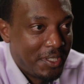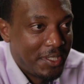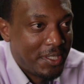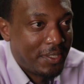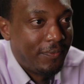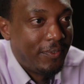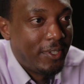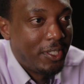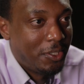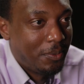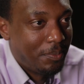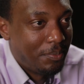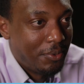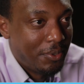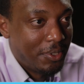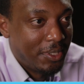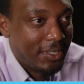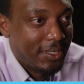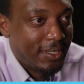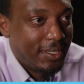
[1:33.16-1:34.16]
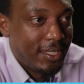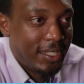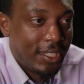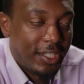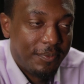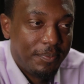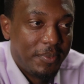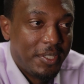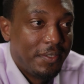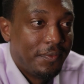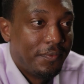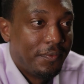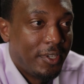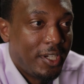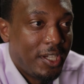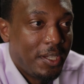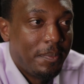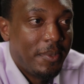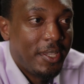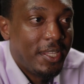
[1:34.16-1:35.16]
is available, there have been
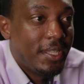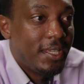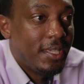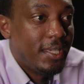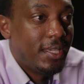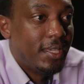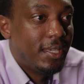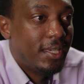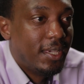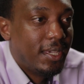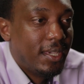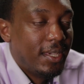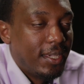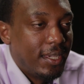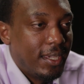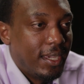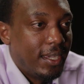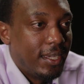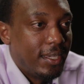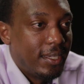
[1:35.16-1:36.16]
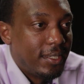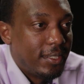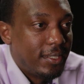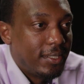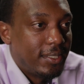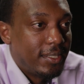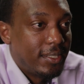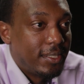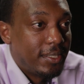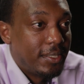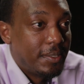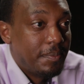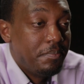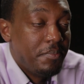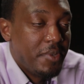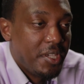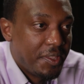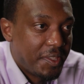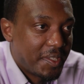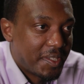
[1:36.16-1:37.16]
very many uh,
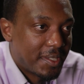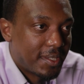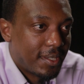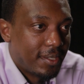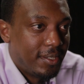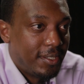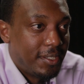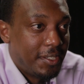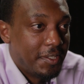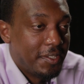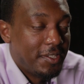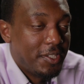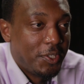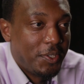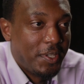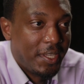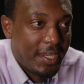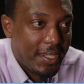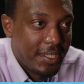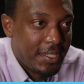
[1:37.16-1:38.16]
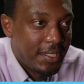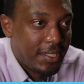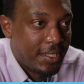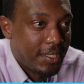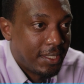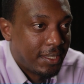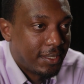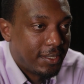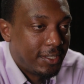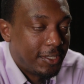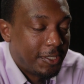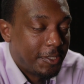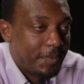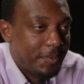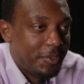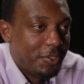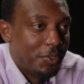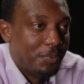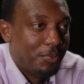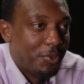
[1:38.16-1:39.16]
myths uh, circulating um,
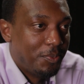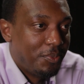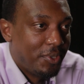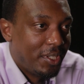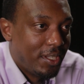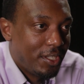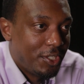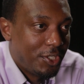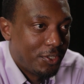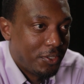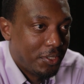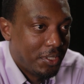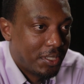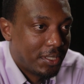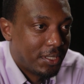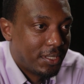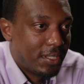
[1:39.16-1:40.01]
in the population.